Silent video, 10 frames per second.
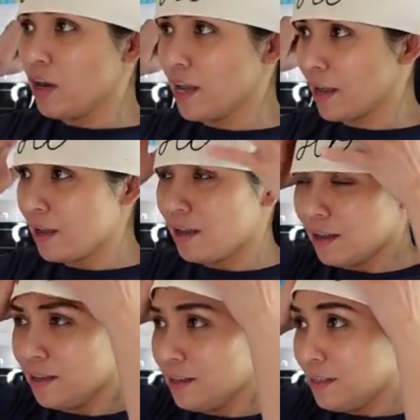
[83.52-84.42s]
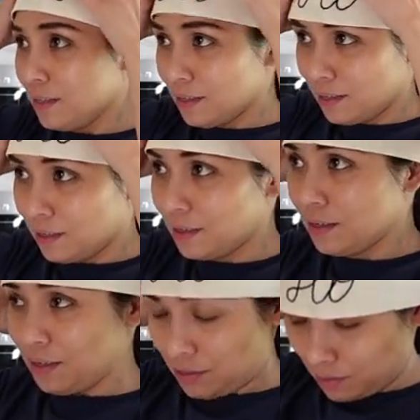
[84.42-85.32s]
Okay!
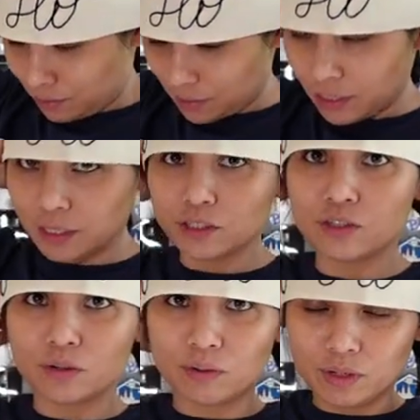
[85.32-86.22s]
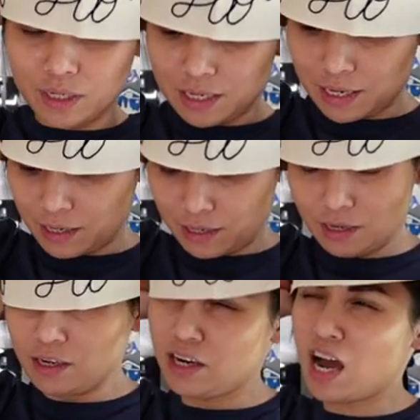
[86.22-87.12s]
Delete to the kilay.
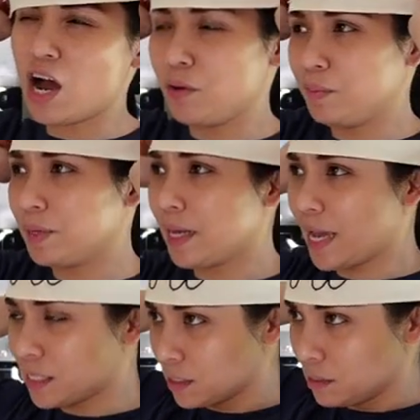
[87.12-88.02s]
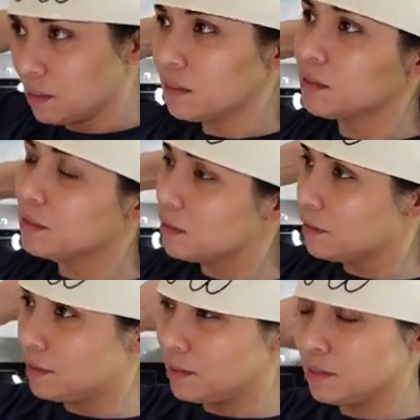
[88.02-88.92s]
No, please!
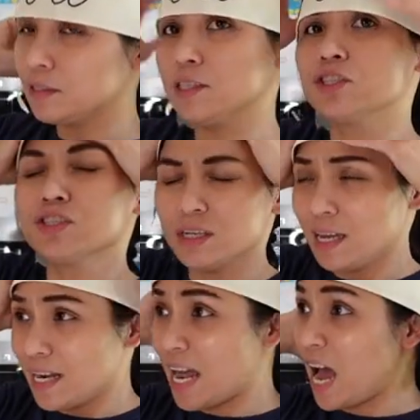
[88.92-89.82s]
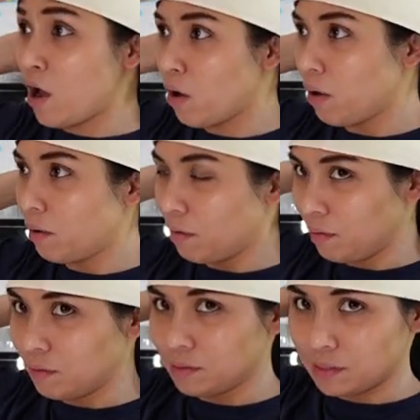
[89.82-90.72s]
Just, no!
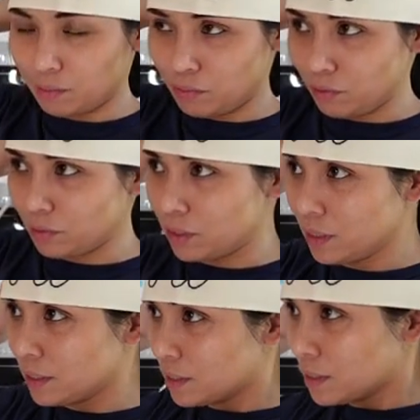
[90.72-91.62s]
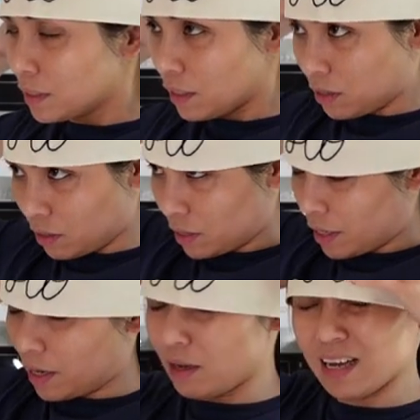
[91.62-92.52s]
Sama ko eh.
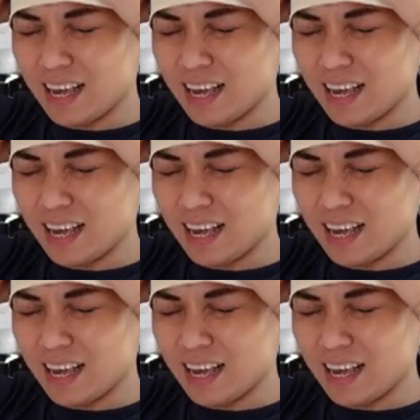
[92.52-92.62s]
Okay.